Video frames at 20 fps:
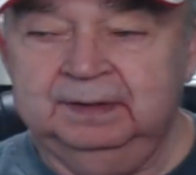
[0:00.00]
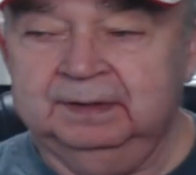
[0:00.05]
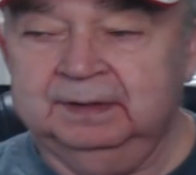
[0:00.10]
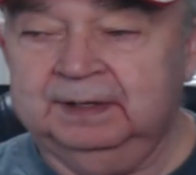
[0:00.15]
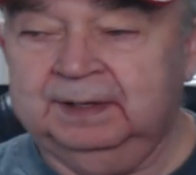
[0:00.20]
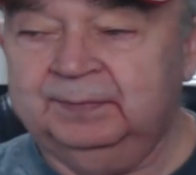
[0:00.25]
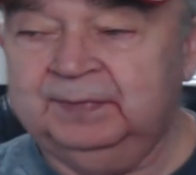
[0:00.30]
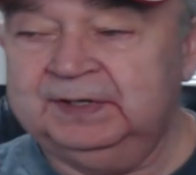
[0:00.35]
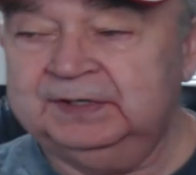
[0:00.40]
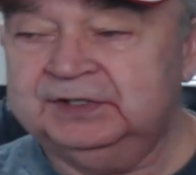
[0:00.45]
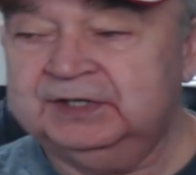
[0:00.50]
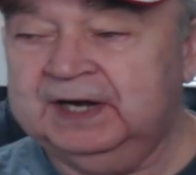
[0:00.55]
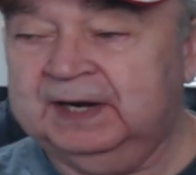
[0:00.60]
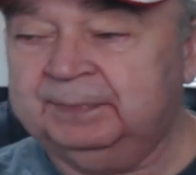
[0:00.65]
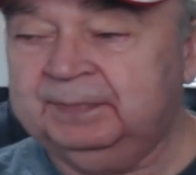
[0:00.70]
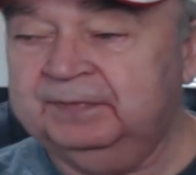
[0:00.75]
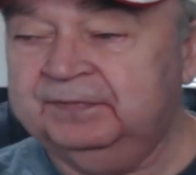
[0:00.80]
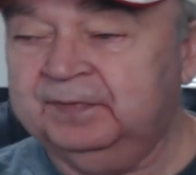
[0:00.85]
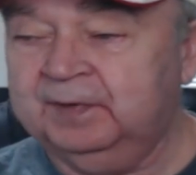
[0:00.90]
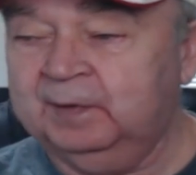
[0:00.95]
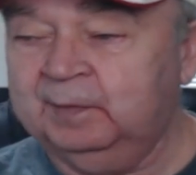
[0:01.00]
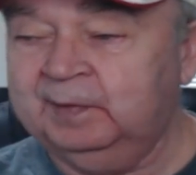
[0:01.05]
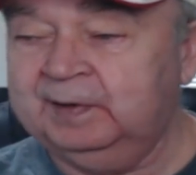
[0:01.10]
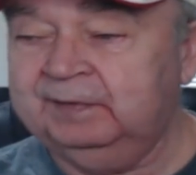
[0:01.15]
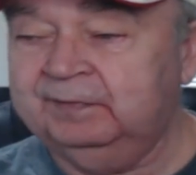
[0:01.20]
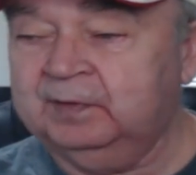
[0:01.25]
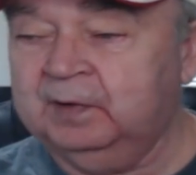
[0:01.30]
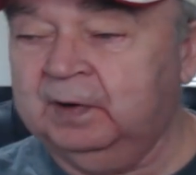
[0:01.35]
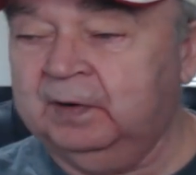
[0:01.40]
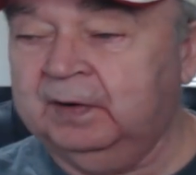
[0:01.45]
Let me check before
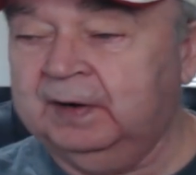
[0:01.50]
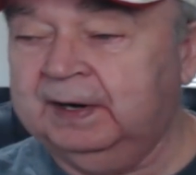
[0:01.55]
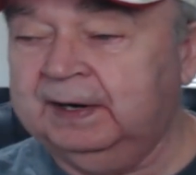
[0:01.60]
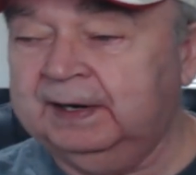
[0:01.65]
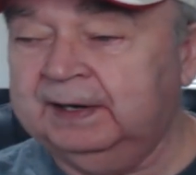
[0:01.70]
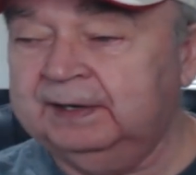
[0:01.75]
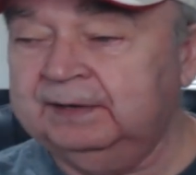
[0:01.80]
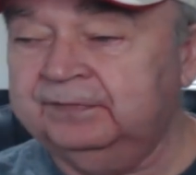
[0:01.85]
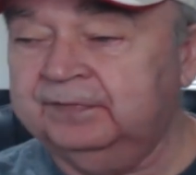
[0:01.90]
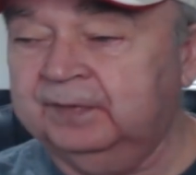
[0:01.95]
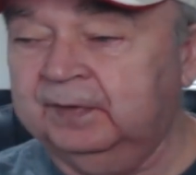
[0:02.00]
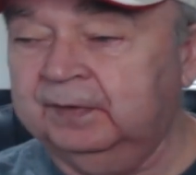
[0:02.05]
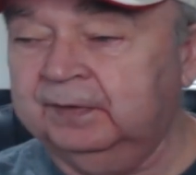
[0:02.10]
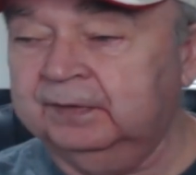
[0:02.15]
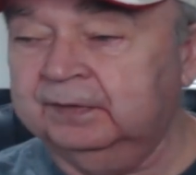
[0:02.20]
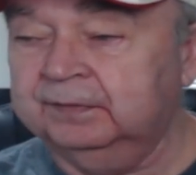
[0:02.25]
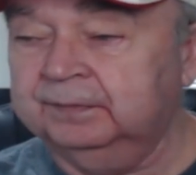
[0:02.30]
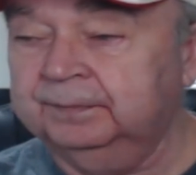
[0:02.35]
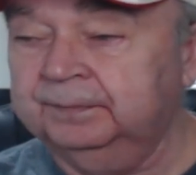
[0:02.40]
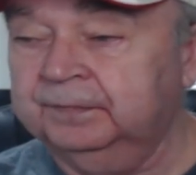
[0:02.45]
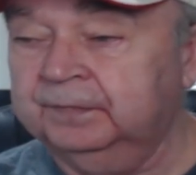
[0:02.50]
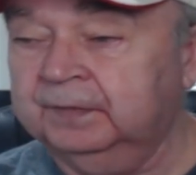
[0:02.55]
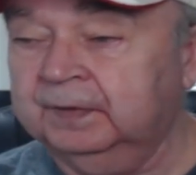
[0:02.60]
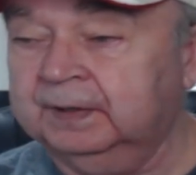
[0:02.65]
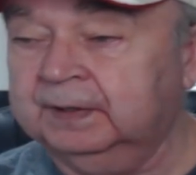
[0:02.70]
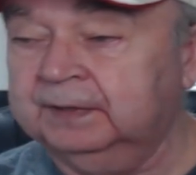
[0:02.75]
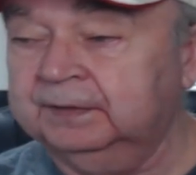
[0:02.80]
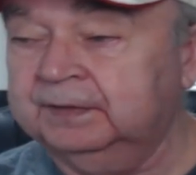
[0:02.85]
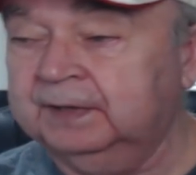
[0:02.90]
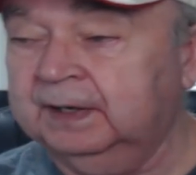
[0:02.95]
we go on any further so
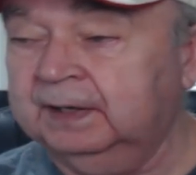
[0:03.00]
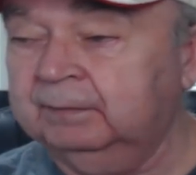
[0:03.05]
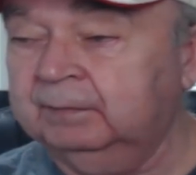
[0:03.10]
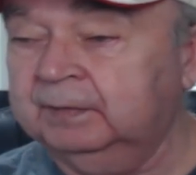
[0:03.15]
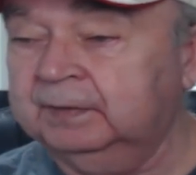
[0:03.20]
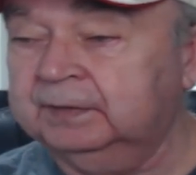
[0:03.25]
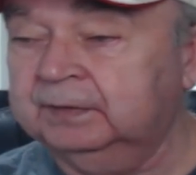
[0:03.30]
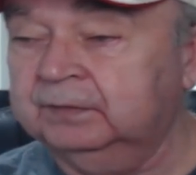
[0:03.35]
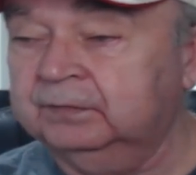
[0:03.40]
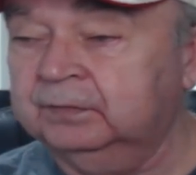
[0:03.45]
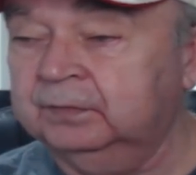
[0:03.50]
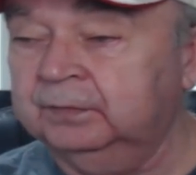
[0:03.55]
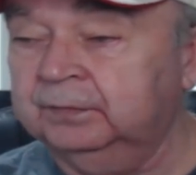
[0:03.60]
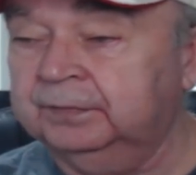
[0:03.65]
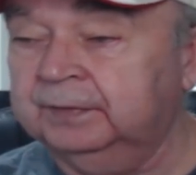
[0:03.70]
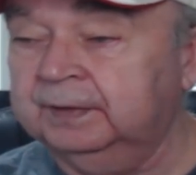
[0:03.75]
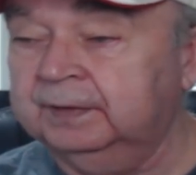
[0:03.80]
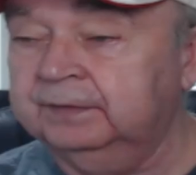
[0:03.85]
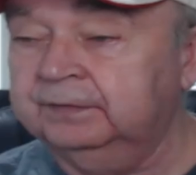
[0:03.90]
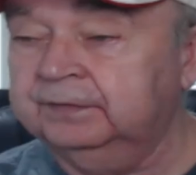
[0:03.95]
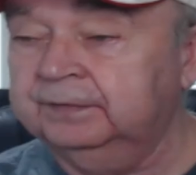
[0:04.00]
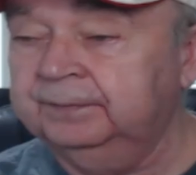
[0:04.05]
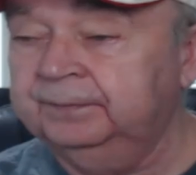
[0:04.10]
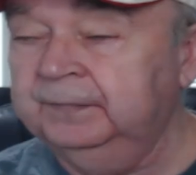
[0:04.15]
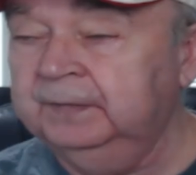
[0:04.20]
I can tell you what the truth is.